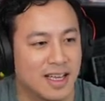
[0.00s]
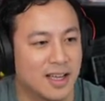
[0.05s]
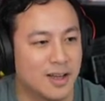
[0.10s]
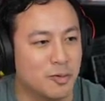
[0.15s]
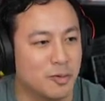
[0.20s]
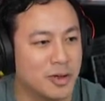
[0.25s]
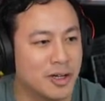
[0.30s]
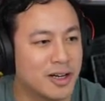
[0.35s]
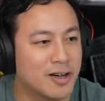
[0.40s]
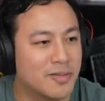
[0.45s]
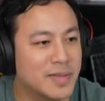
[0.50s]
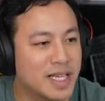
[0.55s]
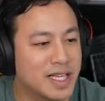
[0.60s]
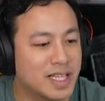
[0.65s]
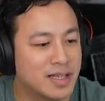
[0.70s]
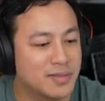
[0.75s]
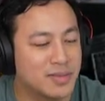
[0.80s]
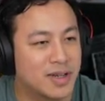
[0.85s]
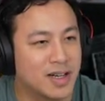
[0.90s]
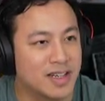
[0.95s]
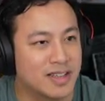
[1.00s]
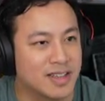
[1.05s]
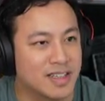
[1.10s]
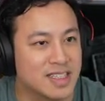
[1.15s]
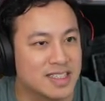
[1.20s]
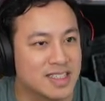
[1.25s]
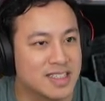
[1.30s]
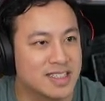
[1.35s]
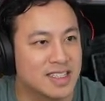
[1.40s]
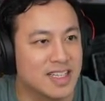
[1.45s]
we are making
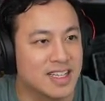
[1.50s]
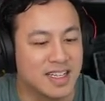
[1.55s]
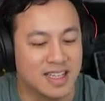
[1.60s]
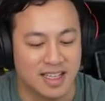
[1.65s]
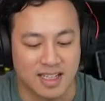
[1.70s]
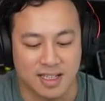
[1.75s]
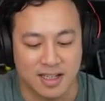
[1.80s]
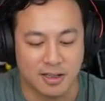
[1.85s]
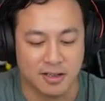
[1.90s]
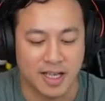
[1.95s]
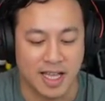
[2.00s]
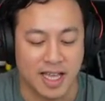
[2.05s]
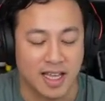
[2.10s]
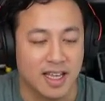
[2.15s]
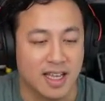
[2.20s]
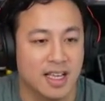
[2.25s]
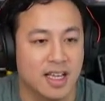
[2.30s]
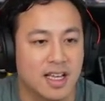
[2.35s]
progress. Okay,